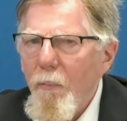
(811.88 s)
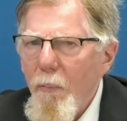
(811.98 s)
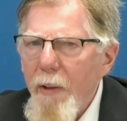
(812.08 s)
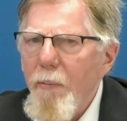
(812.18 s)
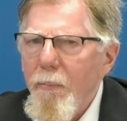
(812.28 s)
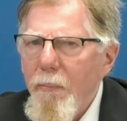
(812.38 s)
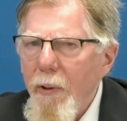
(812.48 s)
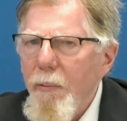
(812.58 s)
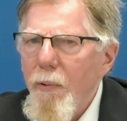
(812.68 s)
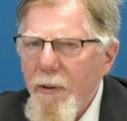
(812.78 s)

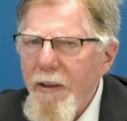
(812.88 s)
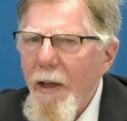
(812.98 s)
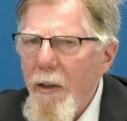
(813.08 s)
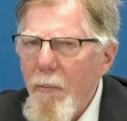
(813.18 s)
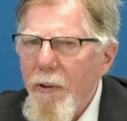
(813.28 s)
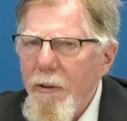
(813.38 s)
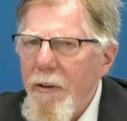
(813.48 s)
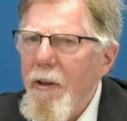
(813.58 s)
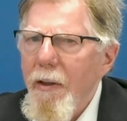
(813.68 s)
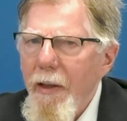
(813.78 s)
we would say
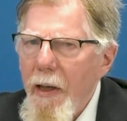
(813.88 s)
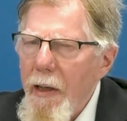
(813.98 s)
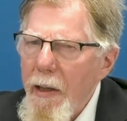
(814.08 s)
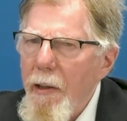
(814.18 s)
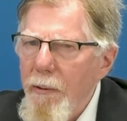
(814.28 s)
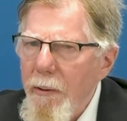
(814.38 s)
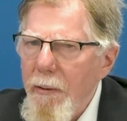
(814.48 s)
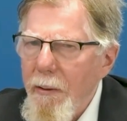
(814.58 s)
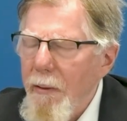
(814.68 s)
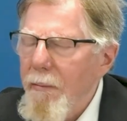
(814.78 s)
was the era
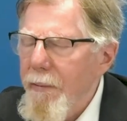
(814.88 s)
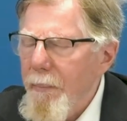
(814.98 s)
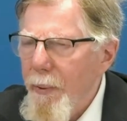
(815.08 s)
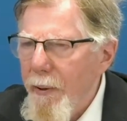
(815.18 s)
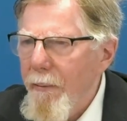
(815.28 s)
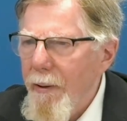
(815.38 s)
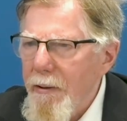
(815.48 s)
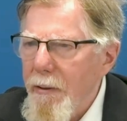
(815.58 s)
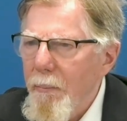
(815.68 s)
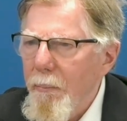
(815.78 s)
of
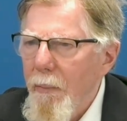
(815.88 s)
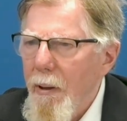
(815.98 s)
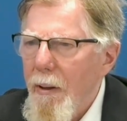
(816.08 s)
imperialism